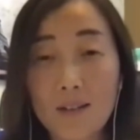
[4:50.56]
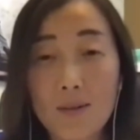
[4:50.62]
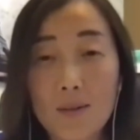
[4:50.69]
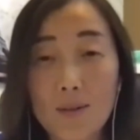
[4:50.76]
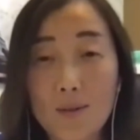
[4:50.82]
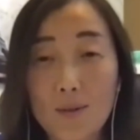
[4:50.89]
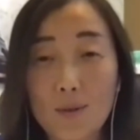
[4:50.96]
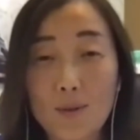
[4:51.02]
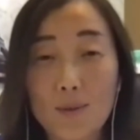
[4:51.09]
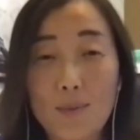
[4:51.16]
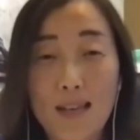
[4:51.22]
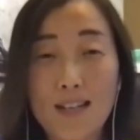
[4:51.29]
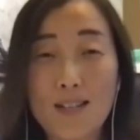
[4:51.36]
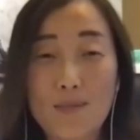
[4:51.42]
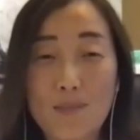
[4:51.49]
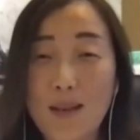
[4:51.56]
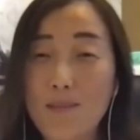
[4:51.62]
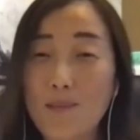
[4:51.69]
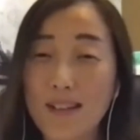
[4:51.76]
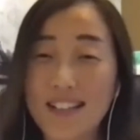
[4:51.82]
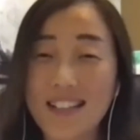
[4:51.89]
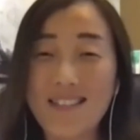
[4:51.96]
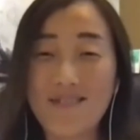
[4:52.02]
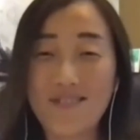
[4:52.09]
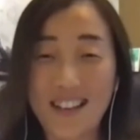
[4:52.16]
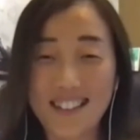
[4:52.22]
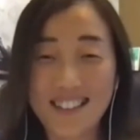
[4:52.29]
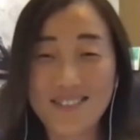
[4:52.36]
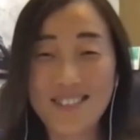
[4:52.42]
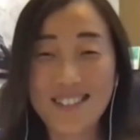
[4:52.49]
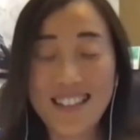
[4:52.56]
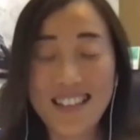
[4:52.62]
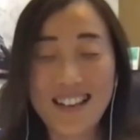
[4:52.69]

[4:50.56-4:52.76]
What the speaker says: to manage my money effectively.